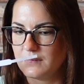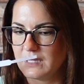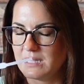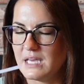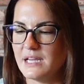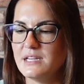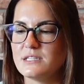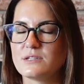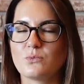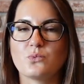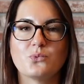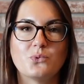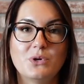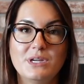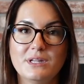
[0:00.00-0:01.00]
That is
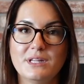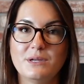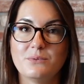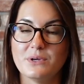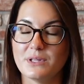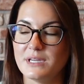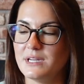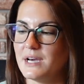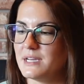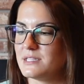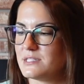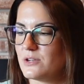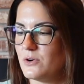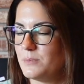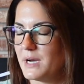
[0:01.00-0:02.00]
really, really
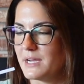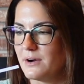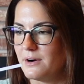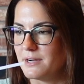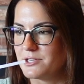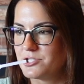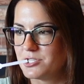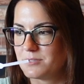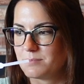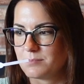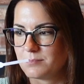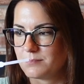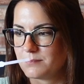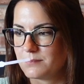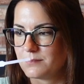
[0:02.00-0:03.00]
nice. Oh my gosh.
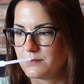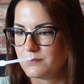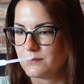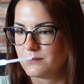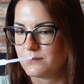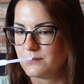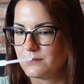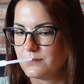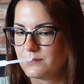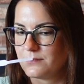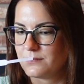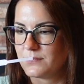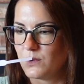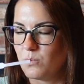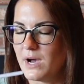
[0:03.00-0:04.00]

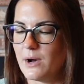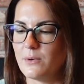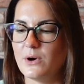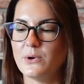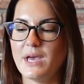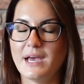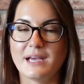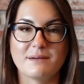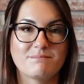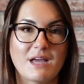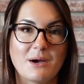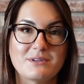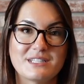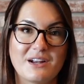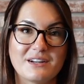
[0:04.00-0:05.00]
Wow, okay.
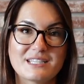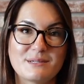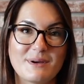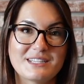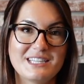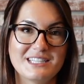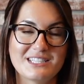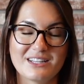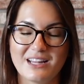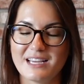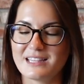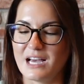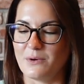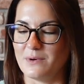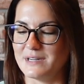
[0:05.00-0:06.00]
I was not expecting to
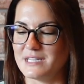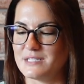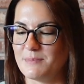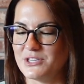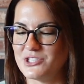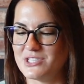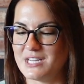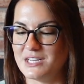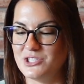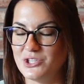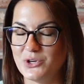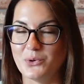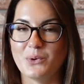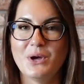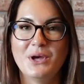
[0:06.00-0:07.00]
like that one as much as I
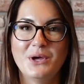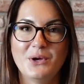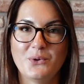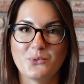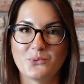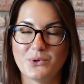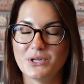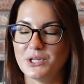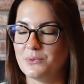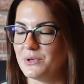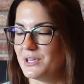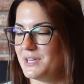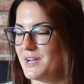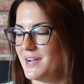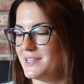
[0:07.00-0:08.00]
do. Really,
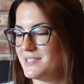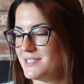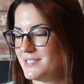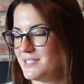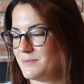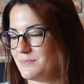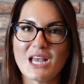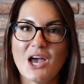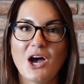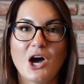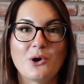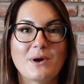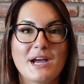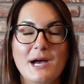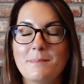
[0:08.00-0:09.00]
really nice.
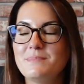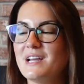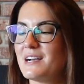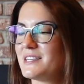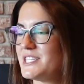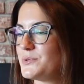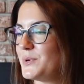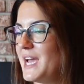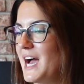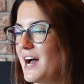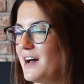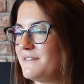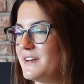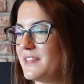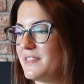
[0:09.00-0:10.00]
All right, up next we
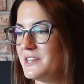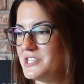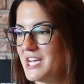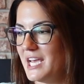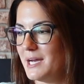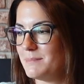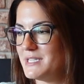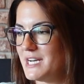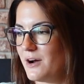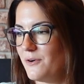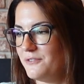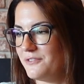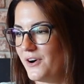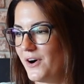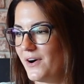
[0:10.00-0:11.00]
have the Tam
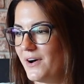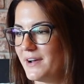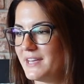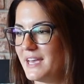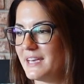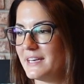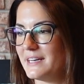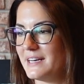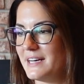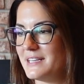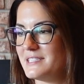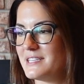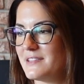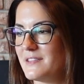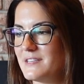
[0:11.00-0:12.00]
Dao Fog,
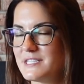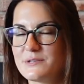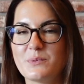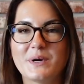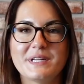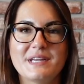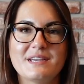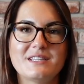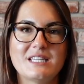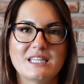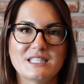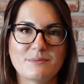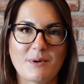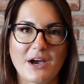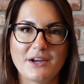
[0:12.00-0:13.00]
and this one is
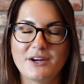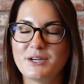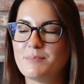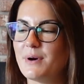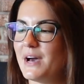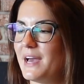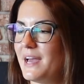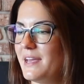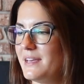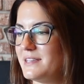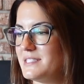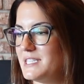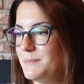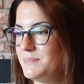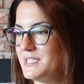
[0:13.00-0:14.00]
inspired by
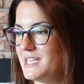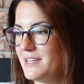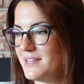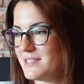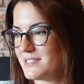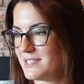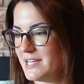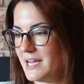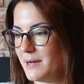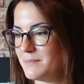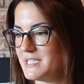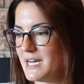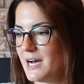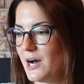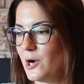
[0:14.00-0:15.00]
Diptyque's Tam
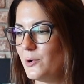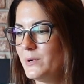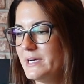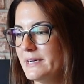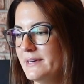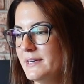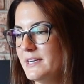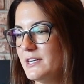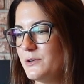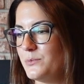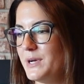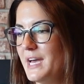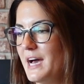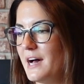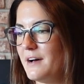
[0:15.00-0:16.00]
Dao.
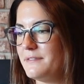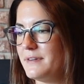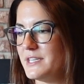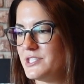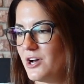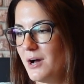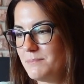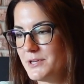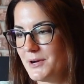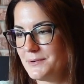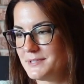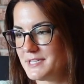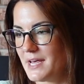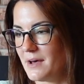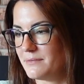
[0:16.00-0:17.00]
We have top
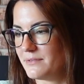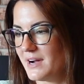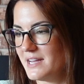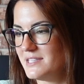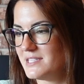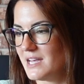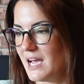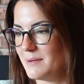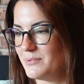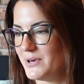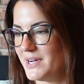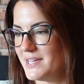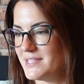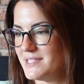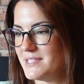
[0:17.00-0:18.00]
notes of red
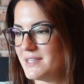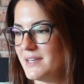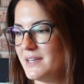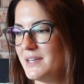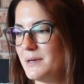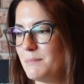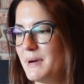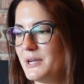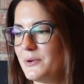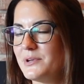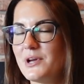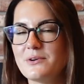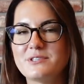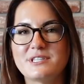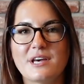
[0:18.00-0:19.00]
cypress, middle
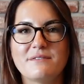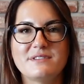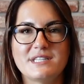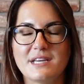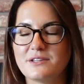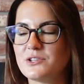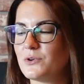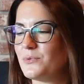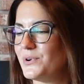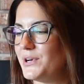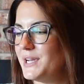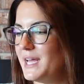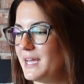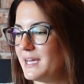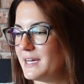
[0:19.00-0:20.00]
notes of
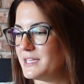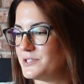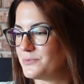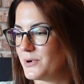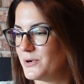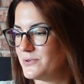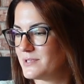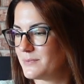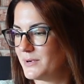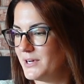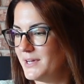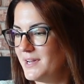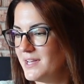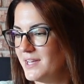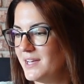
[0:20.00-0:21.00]
sandalwood and
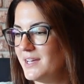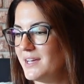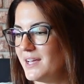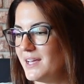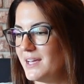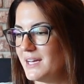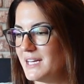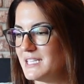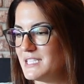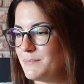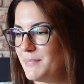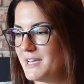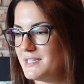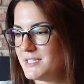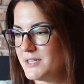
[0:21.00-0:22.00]
rosewood, and
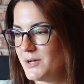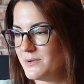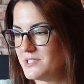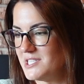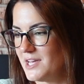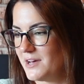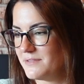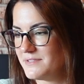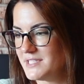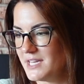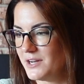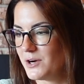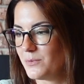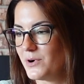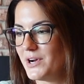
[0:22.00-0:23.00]
base notes of
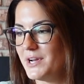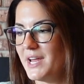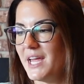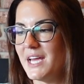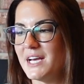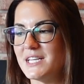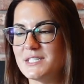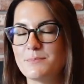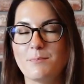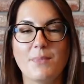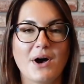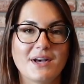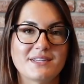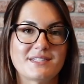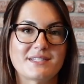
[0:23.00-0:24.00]
cedarwood and
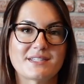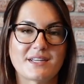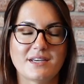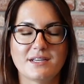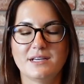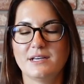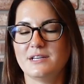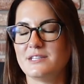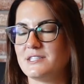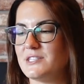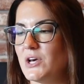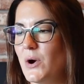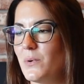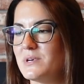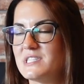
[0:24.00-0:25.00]
musk.
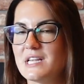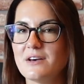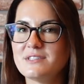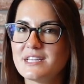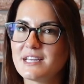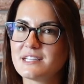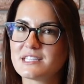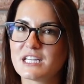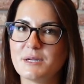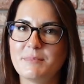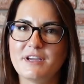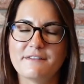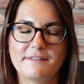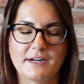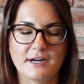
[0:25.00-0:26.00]
So it sounds like it's gonna
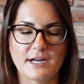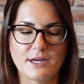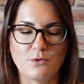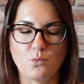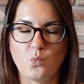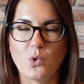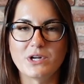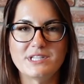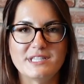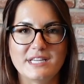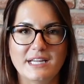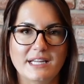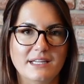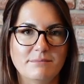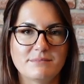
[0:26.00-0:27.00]
be a very
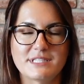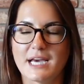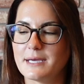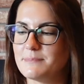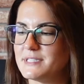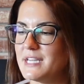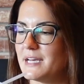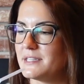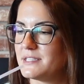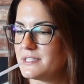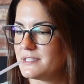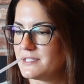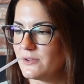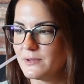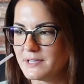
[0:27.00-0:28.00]
woodsy type scent.
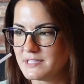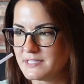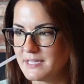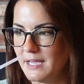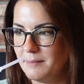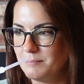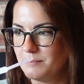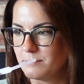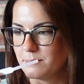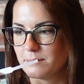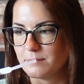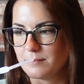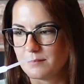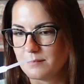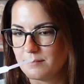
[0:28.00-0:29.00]
So let's see.
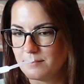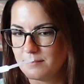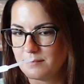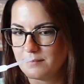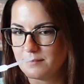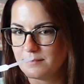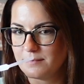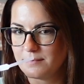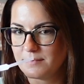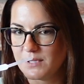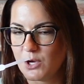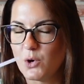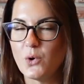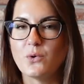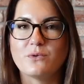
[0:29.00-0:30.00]

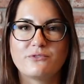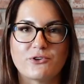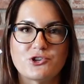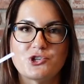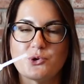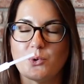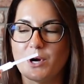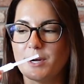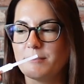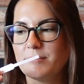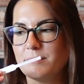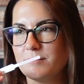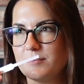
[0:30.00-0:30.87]
Oh, for sure.